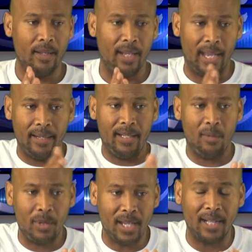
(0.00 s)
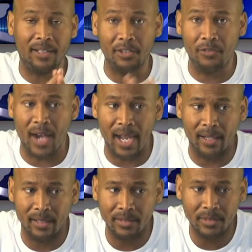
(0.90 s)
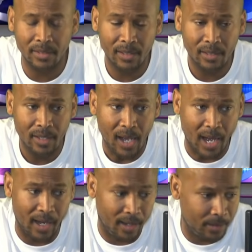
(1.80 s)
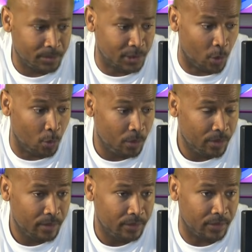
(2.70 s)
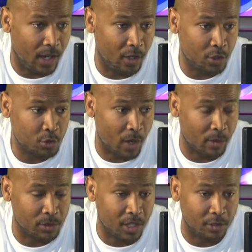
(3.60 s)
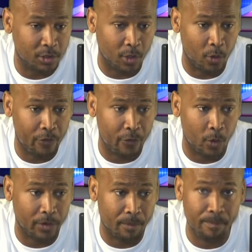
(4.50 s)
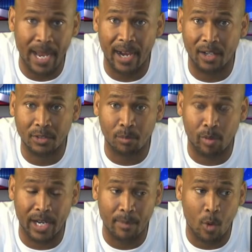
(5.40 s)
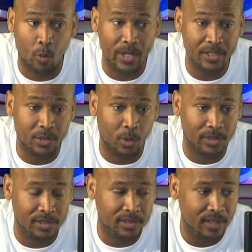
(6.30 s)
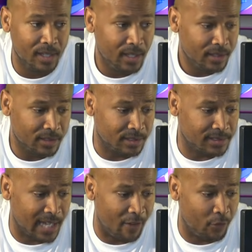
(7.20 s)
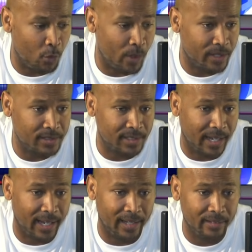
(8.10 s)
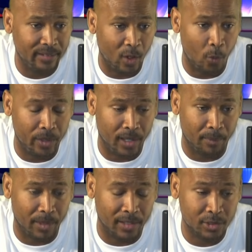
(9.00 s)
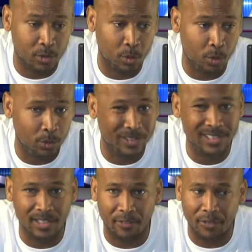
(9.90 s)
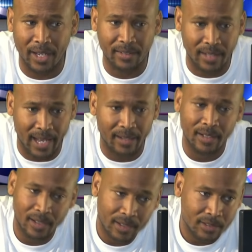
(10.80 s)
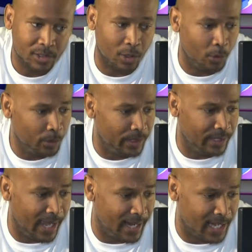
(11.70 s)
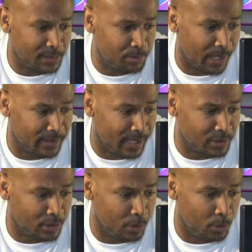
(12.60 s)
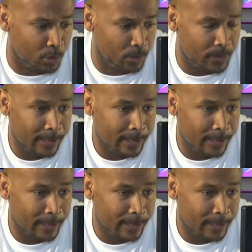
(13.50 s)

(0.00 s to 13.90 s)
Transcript: And then we got this violence. Um, so the hunger strike was also for the mayor to bring more resources to the south and west side open up uh, schools and stuff like that. So in that aspect, that's cool.